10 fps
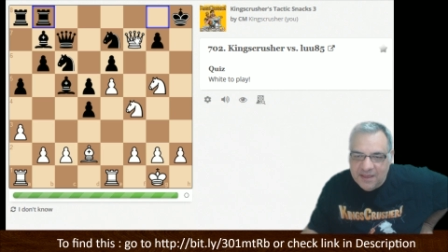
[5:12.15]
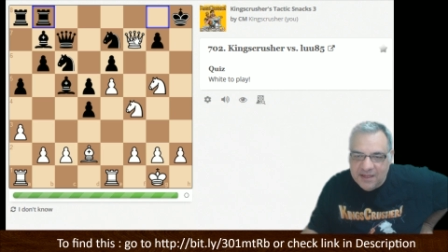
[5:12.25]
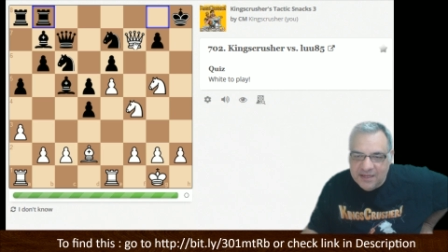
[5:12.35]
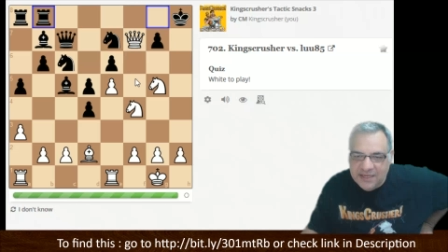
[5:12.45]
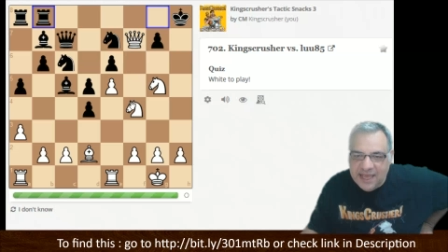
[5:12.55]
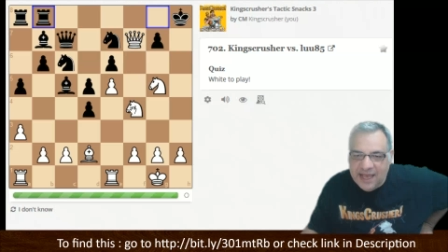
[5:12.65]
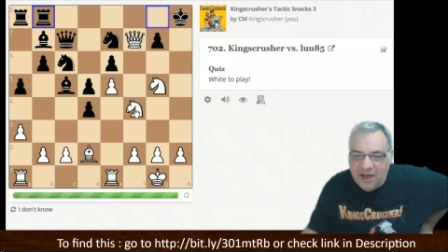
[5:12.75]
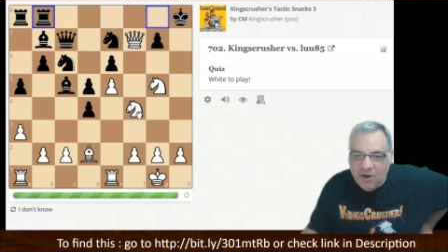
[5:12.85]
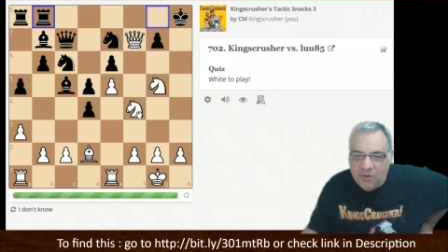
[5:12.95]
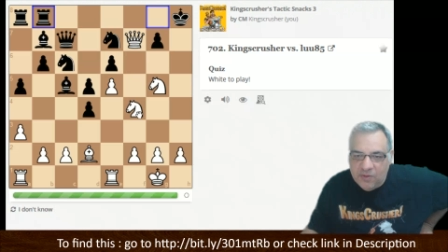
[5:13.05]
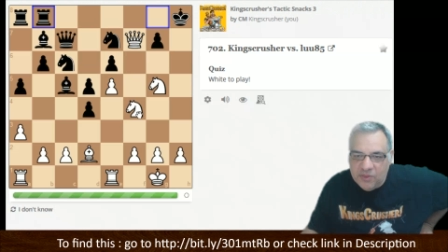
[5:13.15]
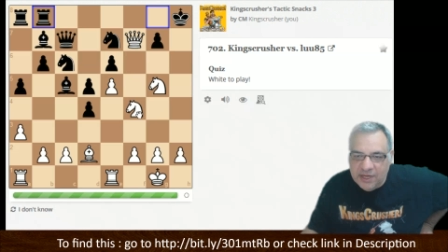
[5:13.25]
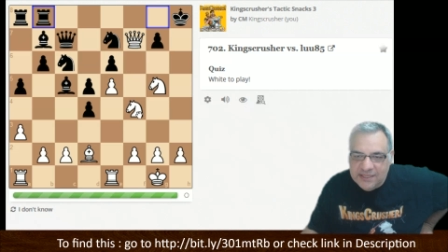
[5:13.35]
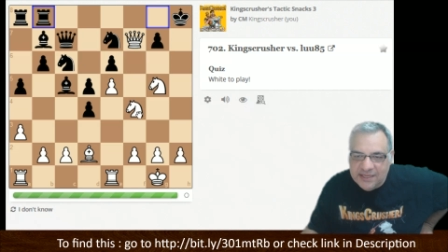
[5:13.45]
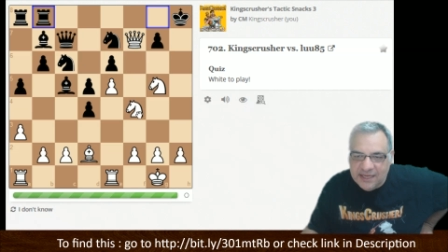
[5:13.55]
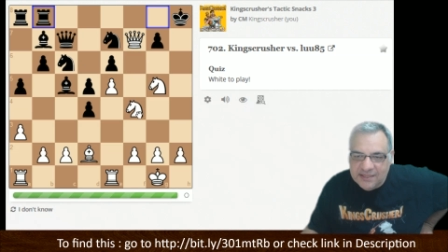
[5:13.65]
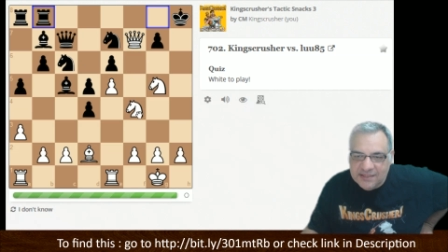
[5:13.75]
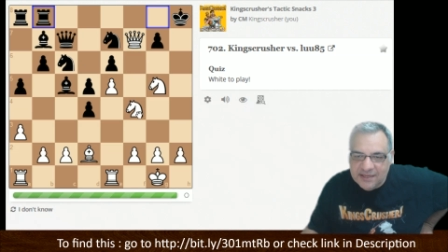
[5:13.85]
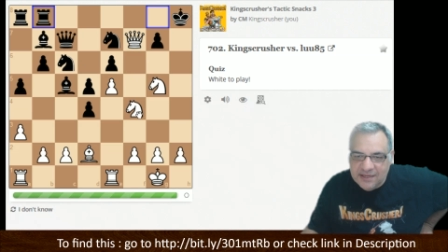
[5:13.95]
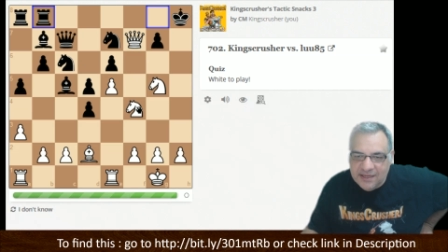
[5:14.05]
Now, knight
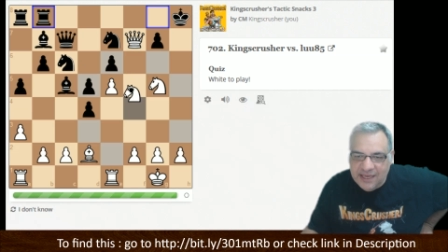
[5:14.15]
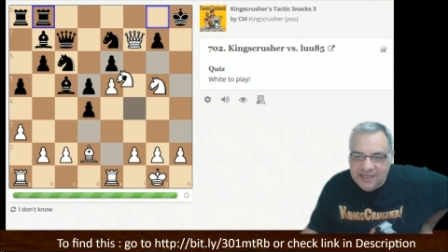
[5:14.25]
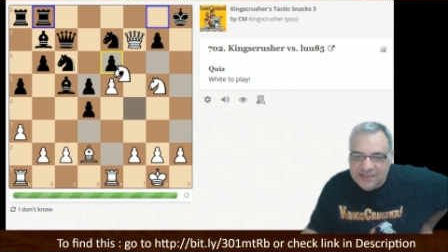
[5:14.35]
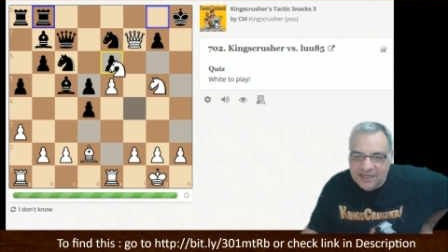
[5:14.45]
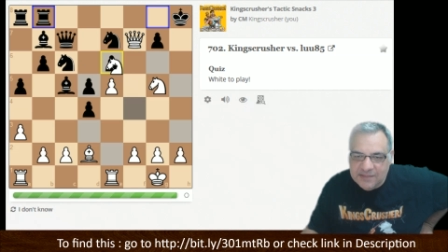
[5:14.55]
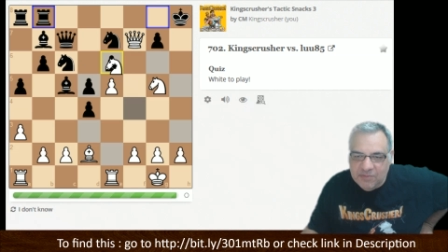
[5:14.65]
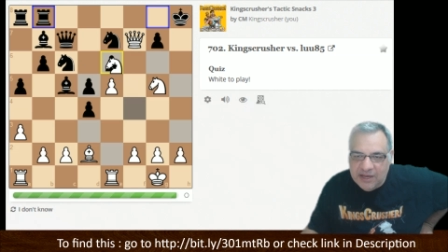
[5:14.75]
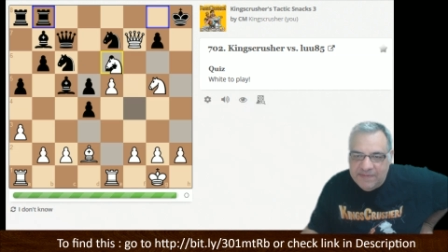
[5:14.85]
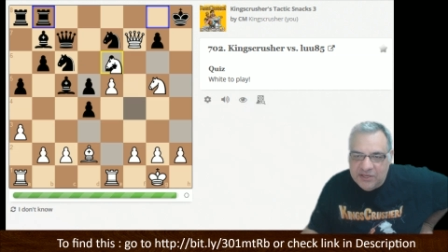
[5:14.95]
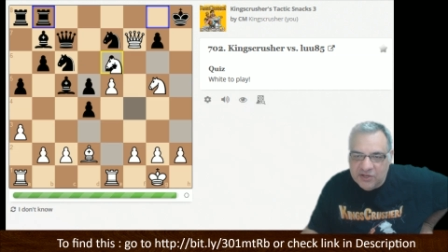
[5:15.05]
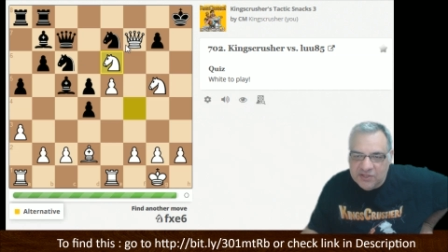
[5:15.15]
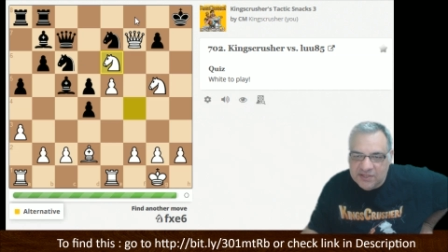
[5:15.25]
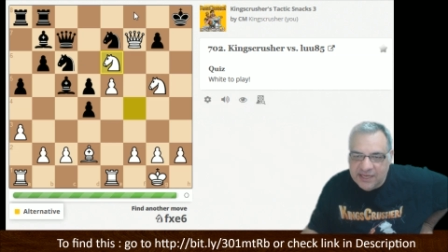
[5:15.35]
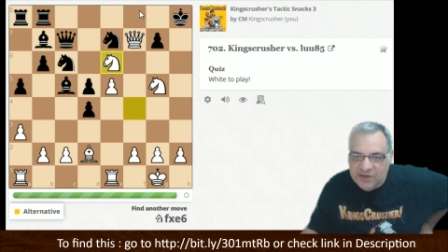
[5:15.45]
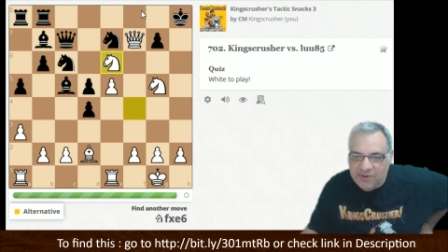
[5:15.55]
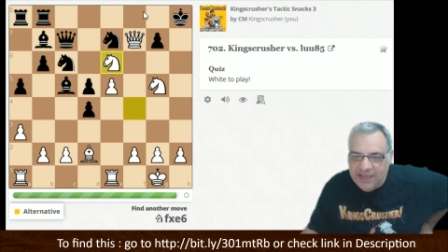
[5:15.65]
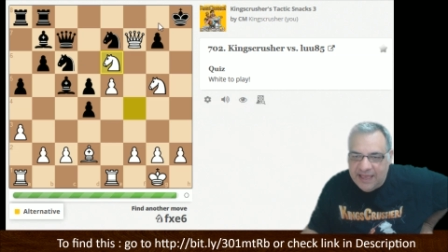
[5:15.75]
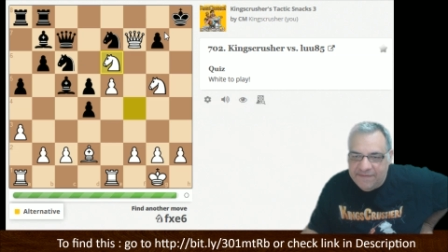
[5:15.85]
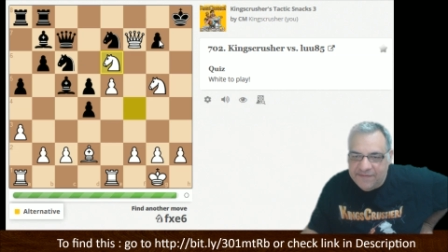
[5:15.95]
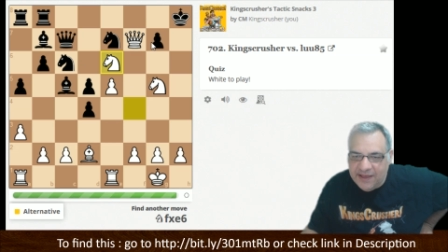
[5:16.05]
takes e6 might be good to take away
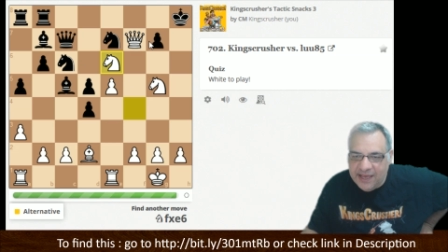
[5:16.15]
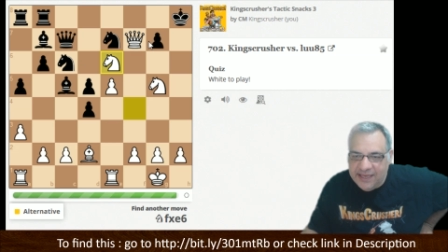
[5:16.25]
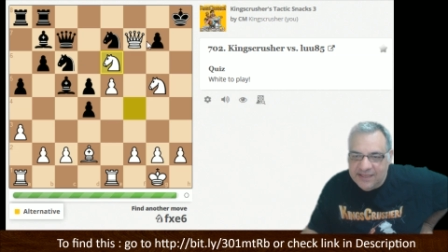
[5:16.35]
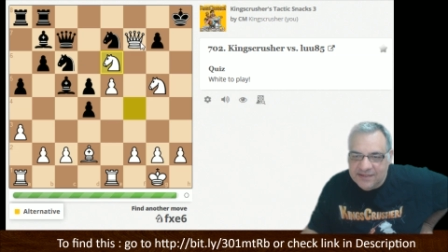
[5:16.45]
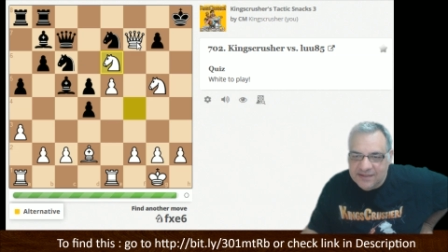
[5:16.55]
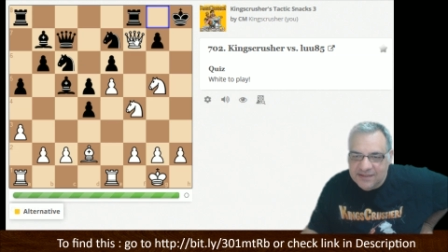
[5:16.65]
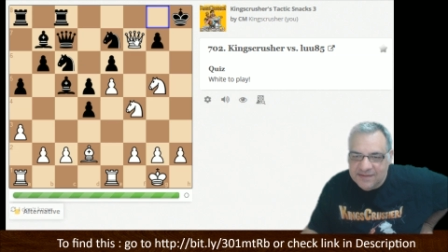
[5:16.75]
f8.